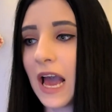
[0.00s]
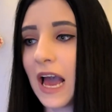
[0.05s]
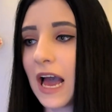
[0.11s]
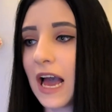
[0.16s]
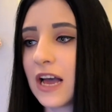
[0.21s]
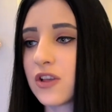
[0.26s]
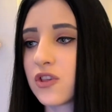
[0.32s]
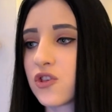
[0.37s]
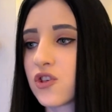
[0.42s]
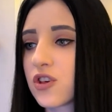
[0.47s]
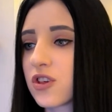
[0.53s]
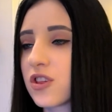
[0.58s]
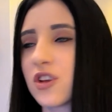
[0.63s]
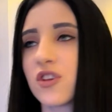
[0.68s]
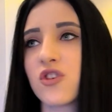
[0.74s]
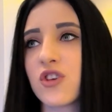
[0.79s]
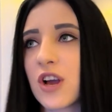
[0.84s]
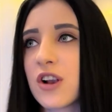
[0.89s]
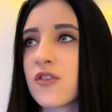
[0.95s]
And just
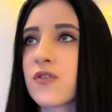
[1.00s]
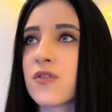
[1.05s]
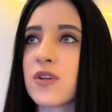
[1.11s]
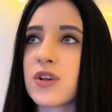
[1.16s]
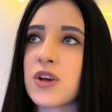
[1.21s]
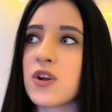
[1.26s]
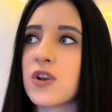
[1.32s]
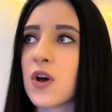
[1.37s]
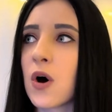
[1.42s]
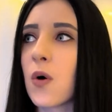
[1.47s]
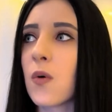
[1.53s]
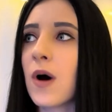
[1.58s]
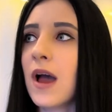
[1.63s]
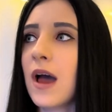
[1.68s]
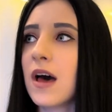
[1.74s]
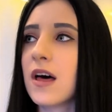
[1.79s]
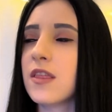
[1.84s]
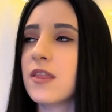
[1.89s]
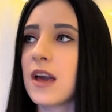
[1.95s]
in general, you know,
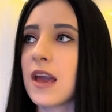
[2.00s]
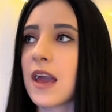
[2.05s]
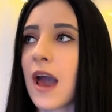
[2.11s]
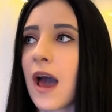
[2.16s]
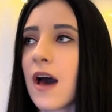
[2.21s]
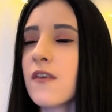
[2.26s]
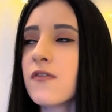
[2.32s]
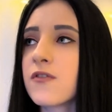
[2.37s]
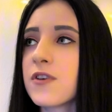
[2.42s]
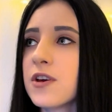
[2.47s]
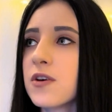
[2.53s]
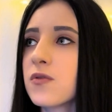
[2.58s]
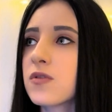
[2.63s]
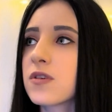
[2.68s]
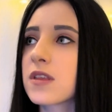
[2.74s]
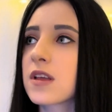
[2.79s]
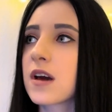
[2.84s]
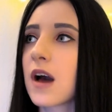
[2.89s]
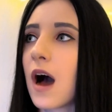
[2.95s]
they have
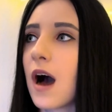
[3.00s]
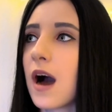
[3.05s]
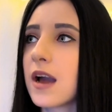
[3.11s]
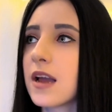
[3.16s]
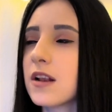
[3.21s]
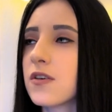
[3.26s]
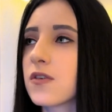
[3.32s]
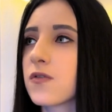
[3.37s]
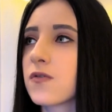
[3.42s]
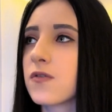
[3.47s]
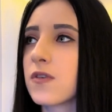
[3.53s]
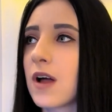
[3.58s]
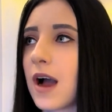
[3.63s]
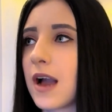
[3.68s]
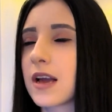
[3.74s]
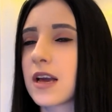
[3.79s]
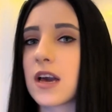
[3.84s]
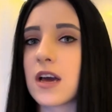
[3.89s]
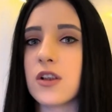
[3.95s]
used kind of
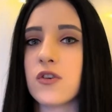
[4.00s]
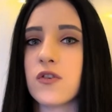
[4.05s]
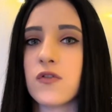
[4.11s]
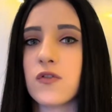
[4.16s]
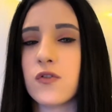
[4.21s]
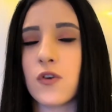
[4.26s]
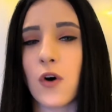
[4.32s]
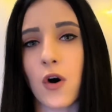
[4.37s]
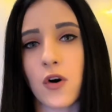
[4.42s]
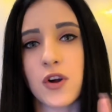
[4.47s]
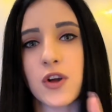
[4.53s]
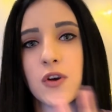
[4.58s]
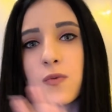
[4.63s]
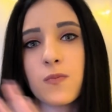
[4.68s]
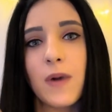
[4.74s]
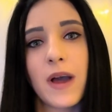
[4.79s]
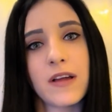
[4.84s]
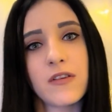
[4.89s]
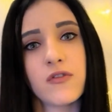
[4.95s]
like like a
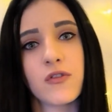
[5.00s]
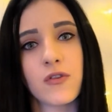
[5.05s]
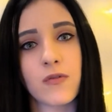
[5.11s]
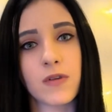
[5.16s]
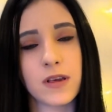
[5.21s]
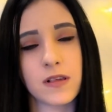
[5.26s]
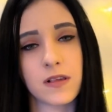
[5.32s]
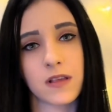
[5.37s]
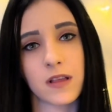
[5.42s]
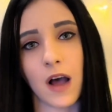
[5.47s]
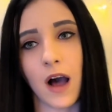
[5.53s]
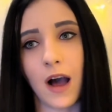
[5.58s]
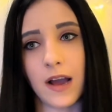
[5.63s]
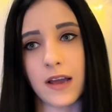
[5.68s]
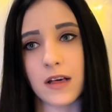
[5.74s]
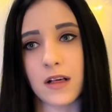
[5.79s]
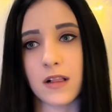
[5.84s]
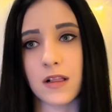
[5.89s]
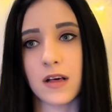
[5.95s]
documentary
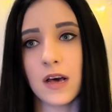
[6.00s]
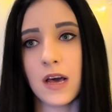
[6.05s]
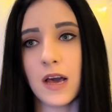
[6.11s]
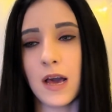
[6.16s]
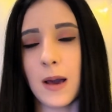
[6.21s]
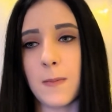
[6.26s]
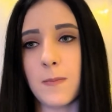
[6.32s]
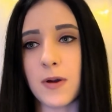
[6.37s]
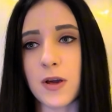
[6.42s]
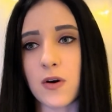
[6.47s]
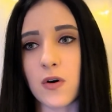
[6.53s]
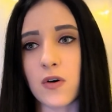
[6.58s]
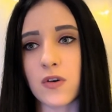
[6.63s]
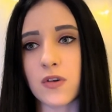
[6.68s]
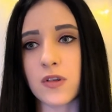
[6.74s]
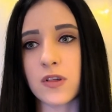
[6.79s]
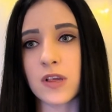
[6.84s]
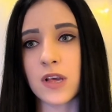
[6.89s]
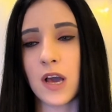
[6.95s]
style,
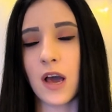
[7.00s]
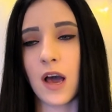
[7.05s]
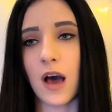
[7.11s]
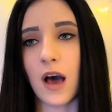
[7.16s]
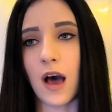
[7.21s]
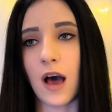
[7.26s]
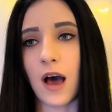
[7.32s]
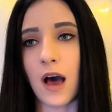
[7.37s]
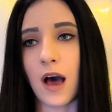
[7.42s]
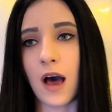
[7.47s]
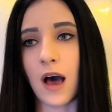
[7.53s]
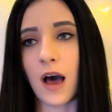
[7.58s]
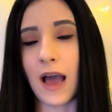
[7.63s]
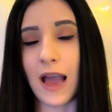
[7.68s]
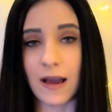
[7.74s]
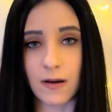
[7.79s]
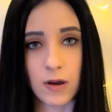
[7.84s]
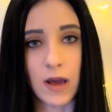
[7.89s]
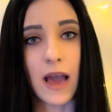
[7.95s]
because
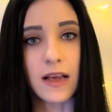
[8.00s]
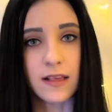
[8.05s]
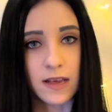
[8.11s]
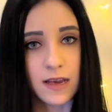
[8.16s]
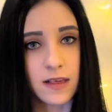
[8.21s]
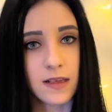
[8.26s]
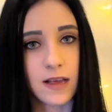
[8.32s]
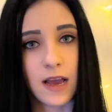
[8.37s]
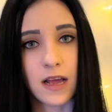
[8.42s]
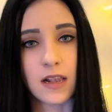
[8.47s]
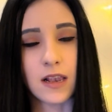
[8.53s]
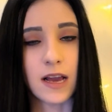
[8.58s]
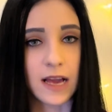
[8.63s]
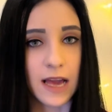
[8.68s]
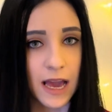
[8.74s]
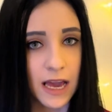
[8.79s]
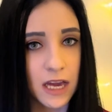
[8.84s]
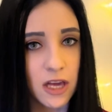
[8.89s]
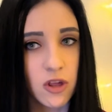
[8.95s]
as I said, like
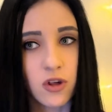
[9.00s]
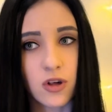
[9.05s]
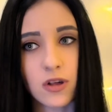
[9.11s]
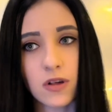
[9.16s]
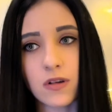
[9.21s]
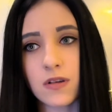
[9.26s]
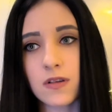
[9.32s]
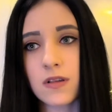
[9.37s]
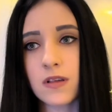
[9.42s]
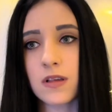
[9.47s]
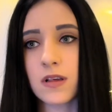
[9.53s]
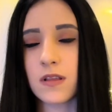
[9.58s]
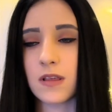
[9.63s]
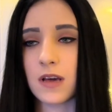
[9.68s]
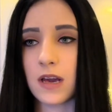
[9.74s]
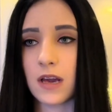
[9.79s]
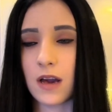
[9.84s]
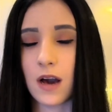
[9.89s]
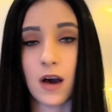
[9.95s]
angels,
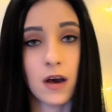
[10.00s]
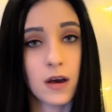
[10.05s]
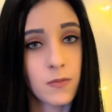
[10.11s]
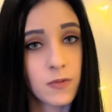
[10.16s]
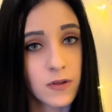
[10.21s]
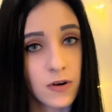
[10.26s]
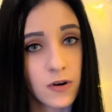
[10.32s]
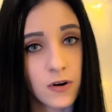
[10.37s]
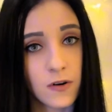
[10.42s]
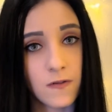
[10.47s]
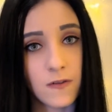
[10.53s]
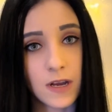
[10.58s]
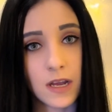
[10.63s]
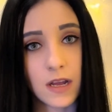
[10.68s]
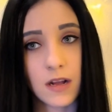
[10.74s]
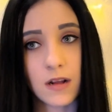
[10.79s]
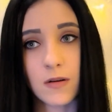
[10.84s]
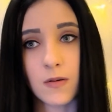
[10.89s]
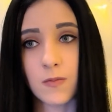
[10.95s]
they are
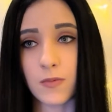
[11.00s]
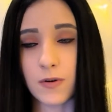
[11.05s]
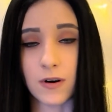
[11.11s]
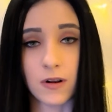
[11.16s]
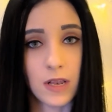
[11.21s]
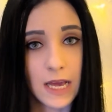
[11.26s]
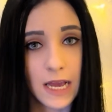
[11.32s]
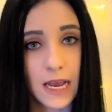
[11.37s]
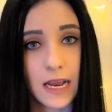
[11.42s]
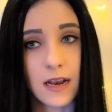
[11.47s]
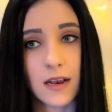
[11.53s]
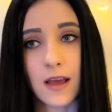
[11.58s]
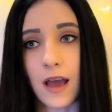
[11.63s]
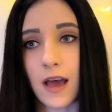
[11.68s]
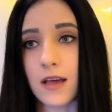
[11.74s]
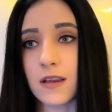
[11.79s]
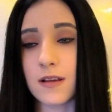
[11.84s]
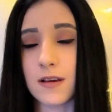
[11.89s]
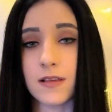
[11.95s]
observing Berlin
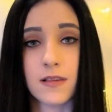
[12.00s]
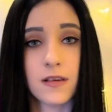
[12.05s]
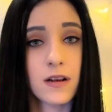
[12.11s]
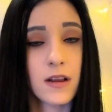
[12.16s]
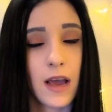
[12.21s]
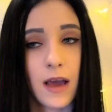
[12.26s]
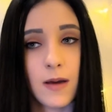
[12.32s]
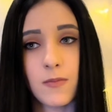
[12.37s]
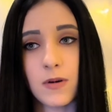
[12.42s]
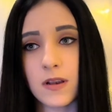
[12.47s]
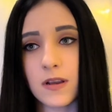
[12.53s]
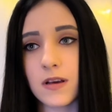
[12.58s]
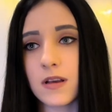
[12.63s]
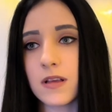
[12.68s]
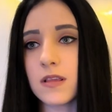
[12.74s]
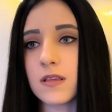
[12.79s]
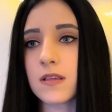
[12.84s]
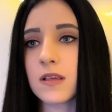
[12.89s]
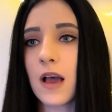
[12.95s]
and its
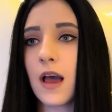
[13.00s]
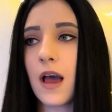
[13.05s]
inhabitants,